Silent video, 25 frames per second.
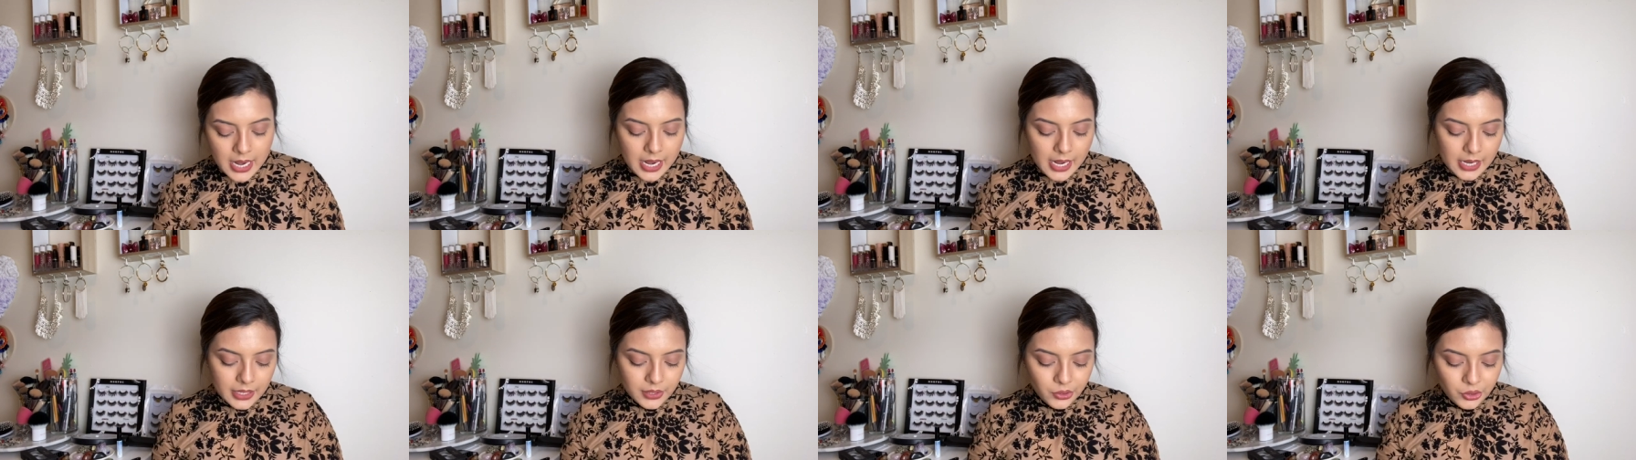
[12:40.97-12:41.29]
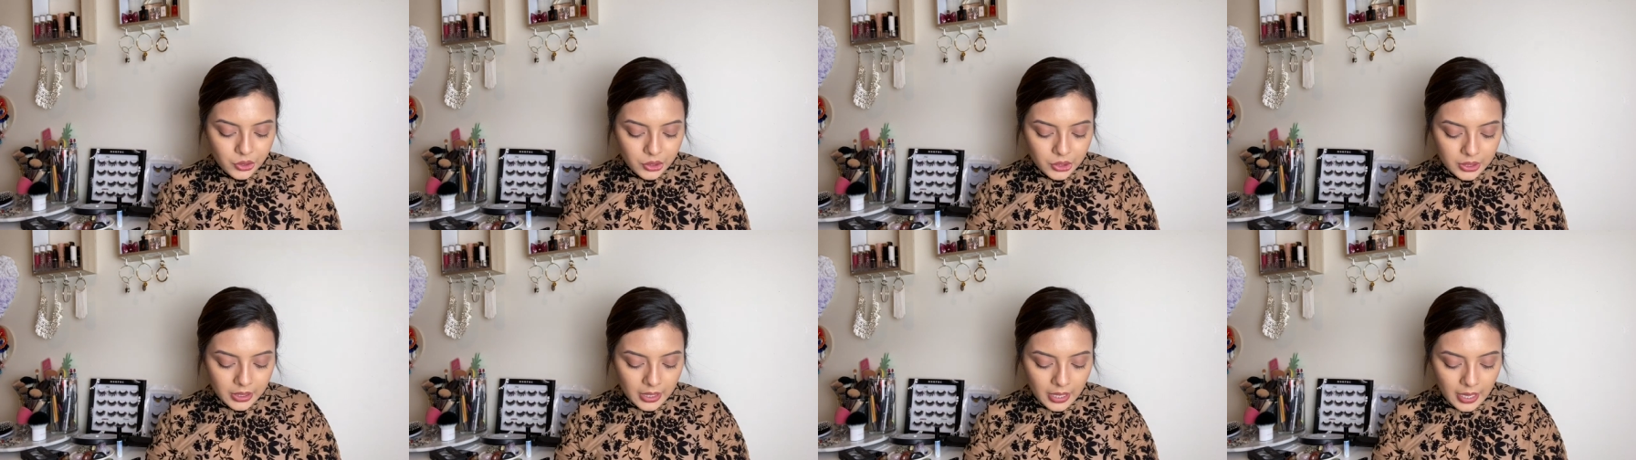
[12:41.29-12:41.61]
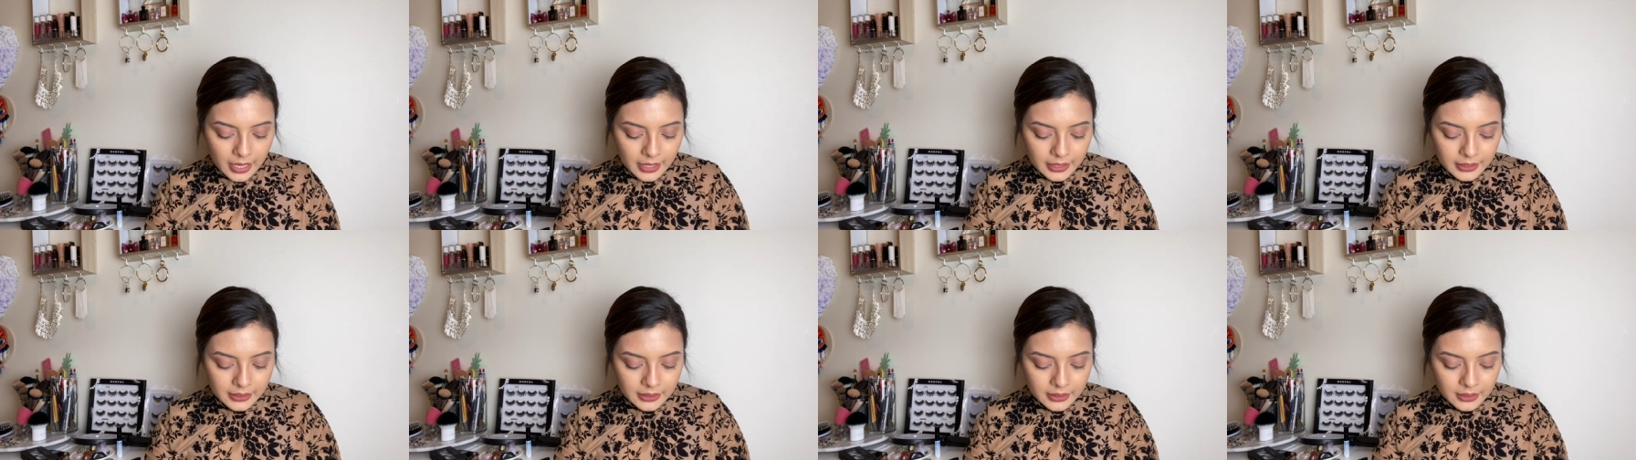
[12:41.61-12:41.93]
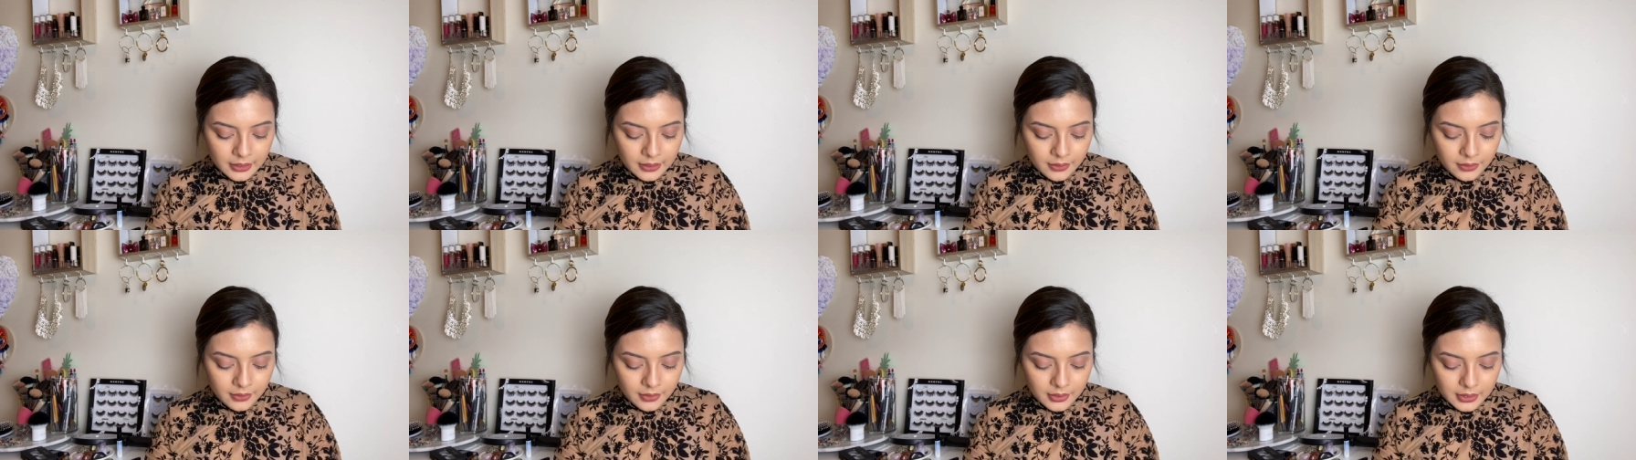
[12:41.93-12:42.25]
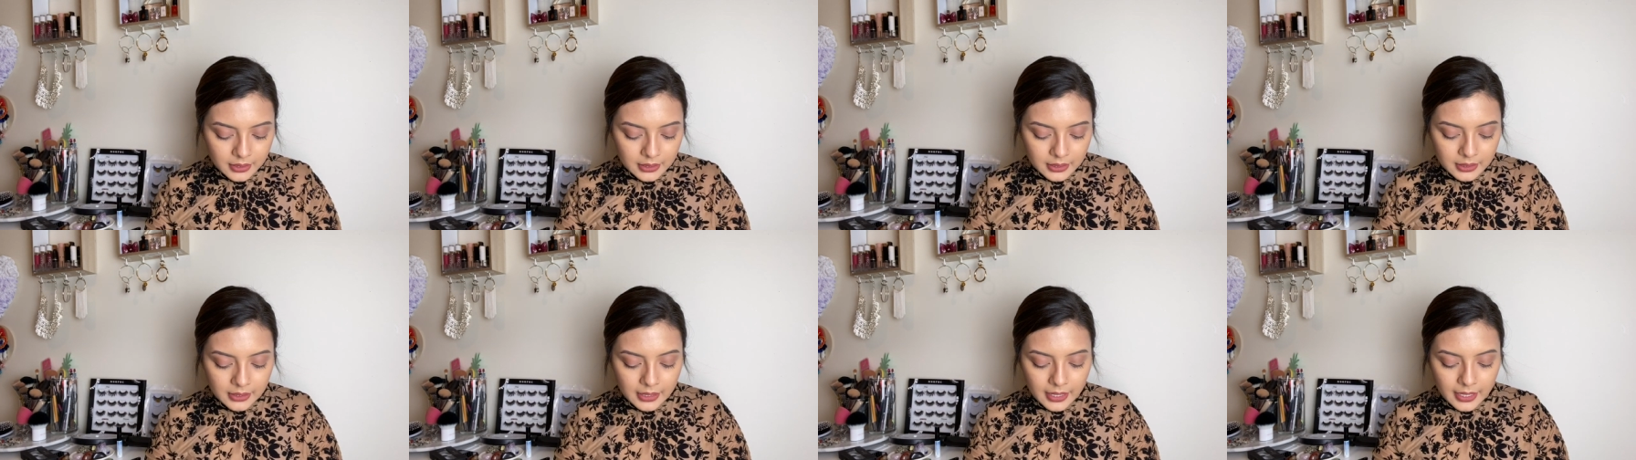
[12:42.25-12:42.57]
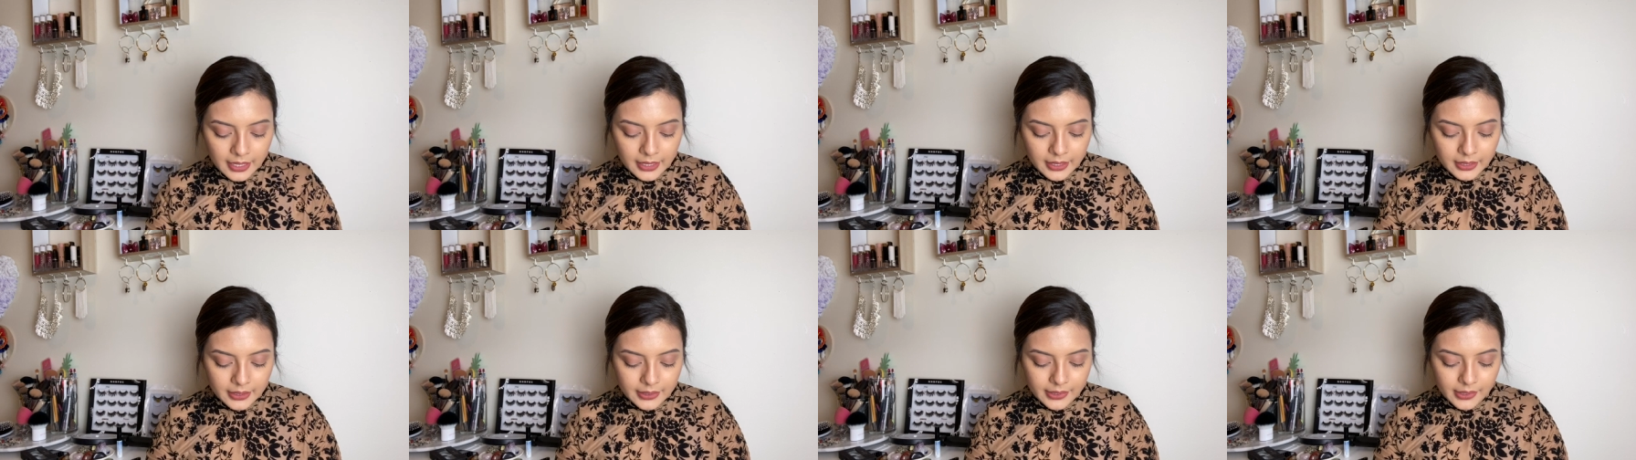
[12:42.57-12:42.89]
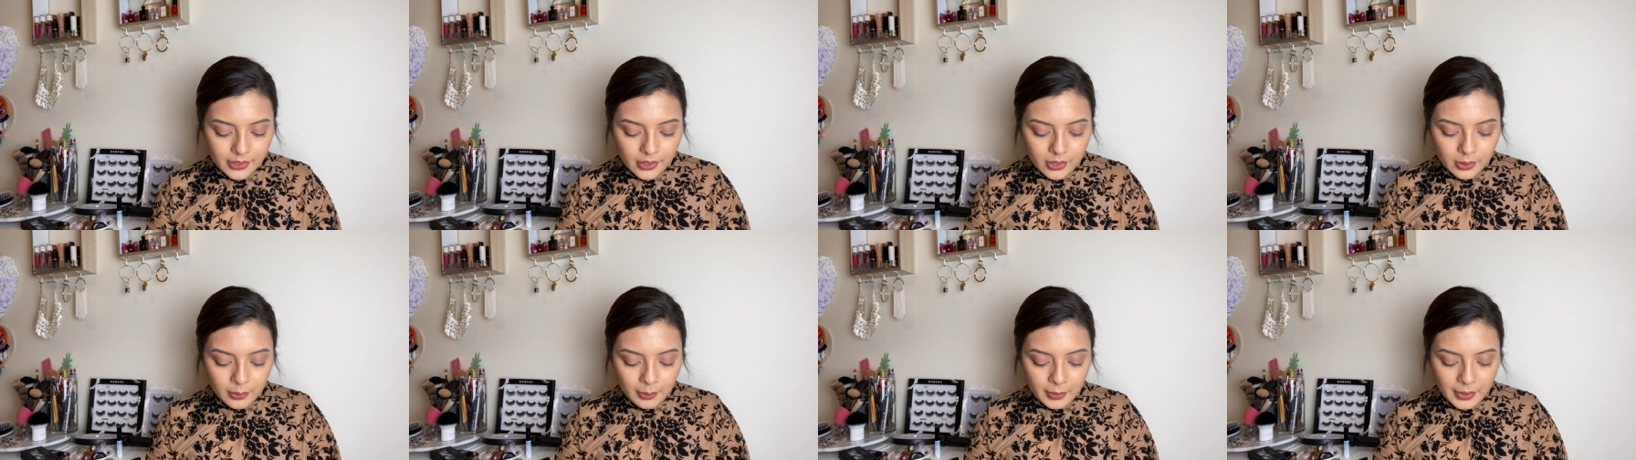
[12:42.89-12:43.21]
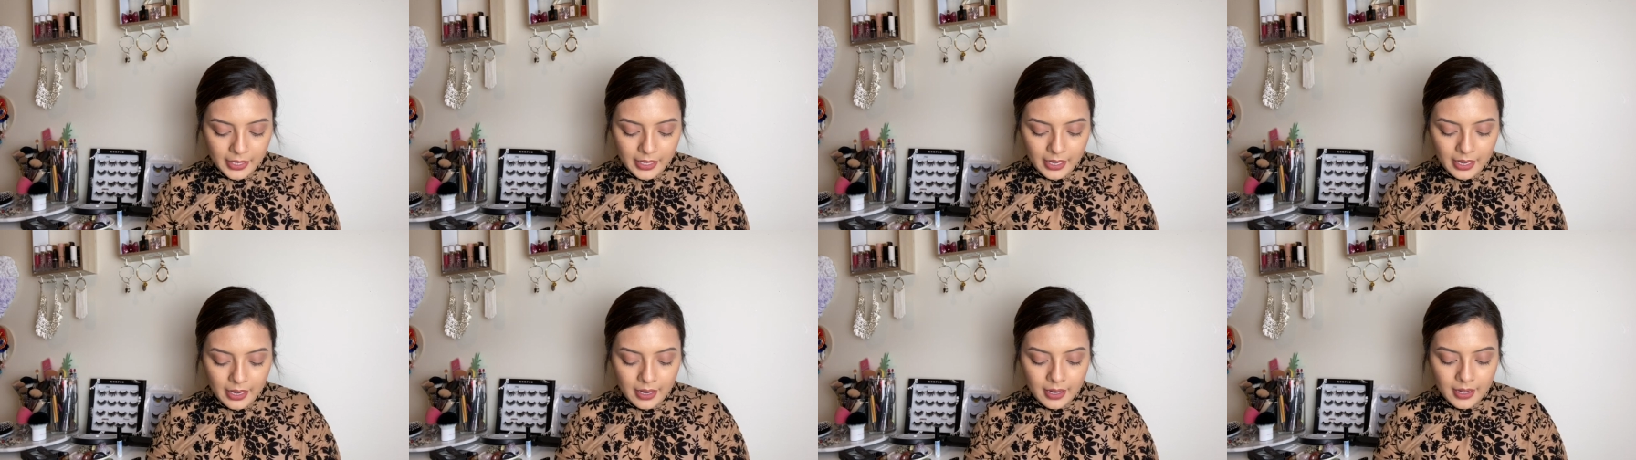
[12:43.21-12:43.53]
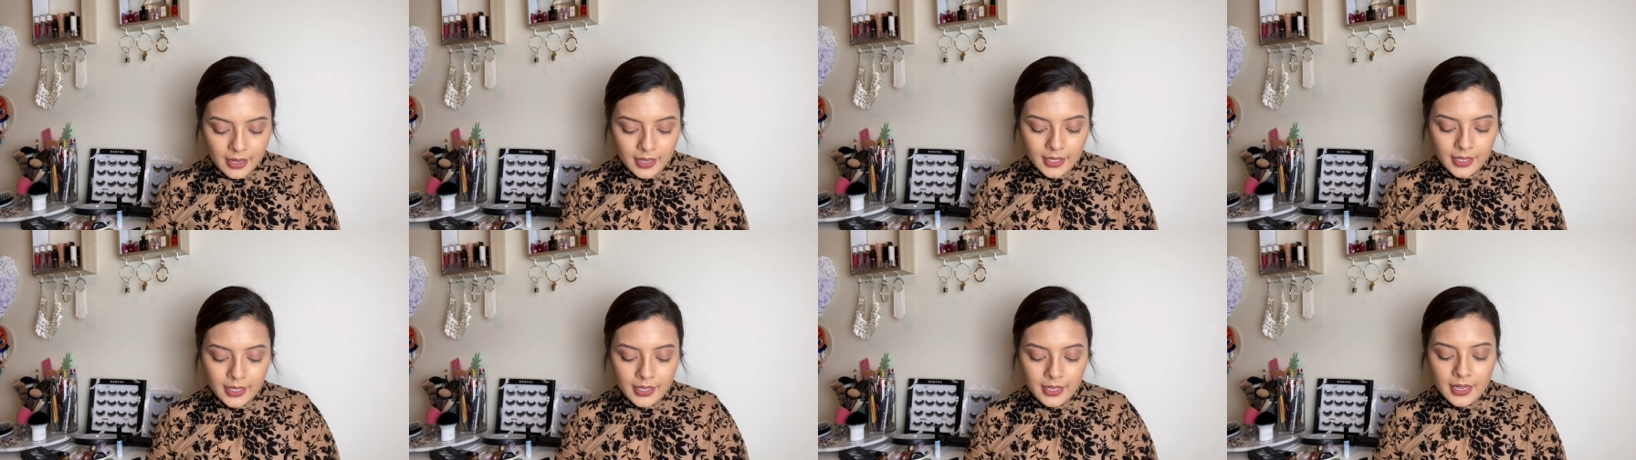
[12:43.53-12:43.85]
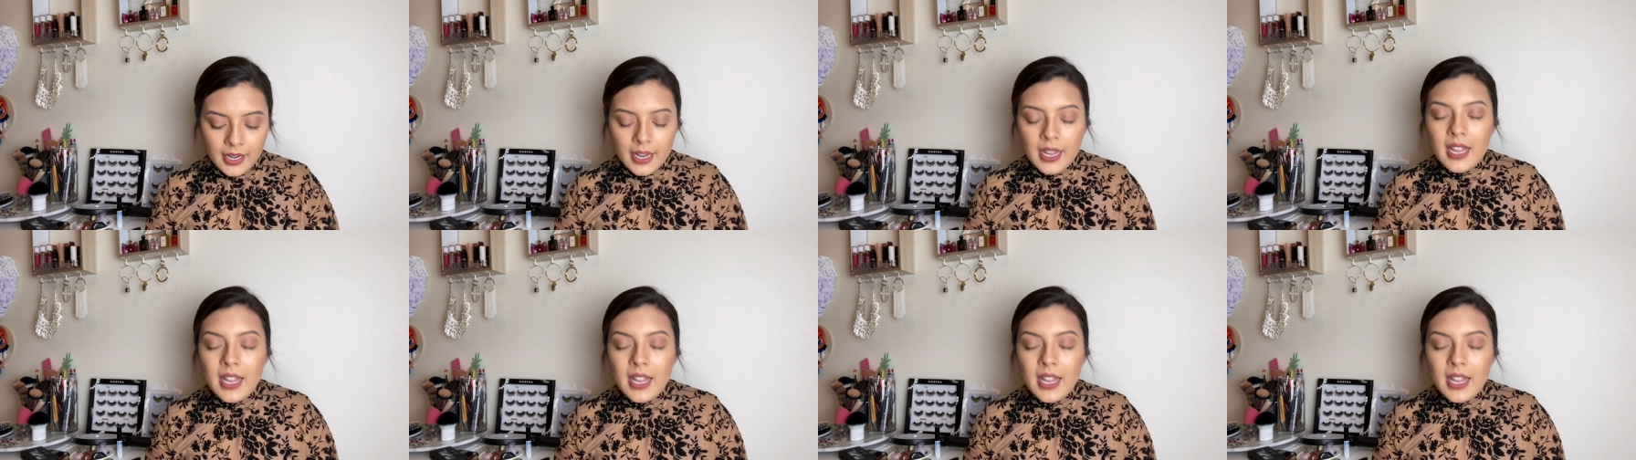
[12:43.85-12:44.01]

and just kind of lay it on my eye.